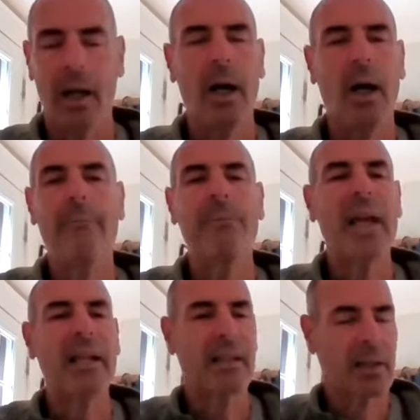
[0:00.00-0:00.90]

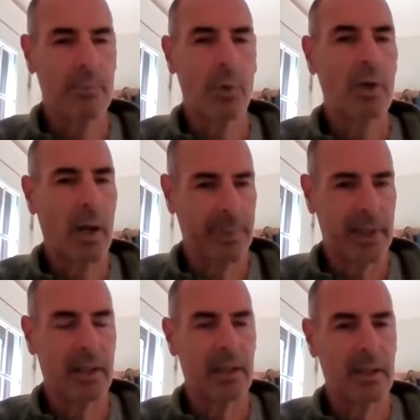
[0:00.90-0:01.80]
That gets more
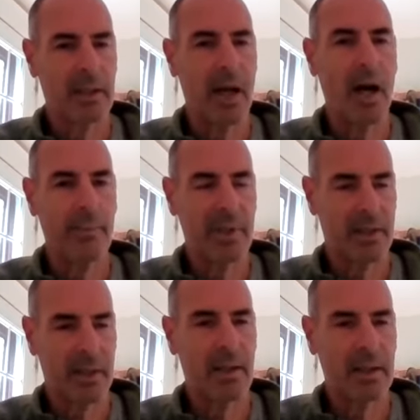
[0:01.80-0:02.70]
complicated. The arm
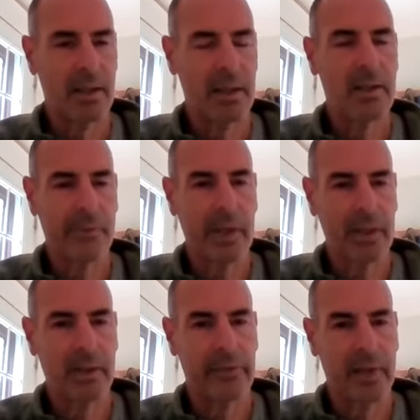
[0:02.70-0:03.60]
is
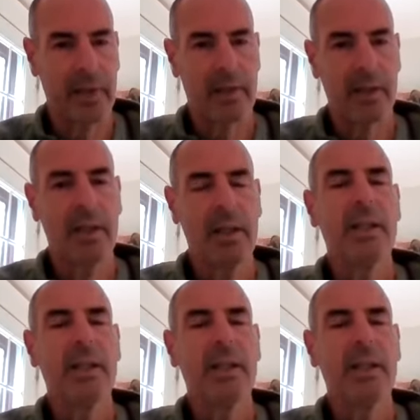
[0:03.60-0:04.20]
relatively easy.